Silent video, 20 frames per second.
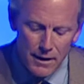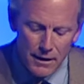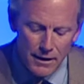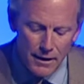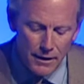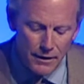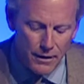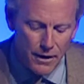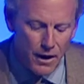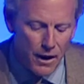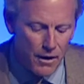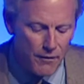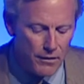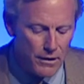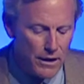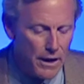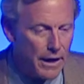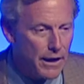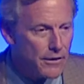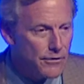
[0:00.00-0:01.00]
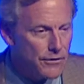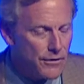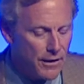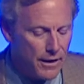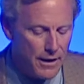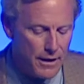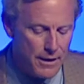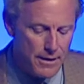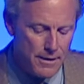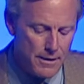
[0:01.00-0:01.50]
can carve a
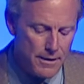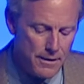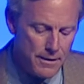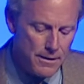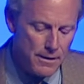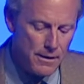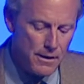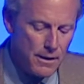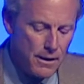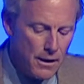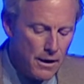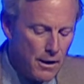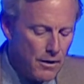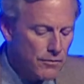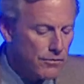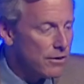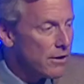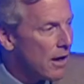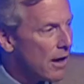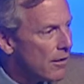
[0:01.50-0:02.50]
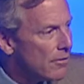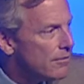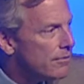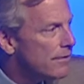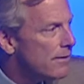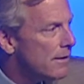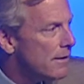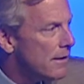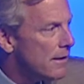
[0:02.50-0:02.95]
legacy of love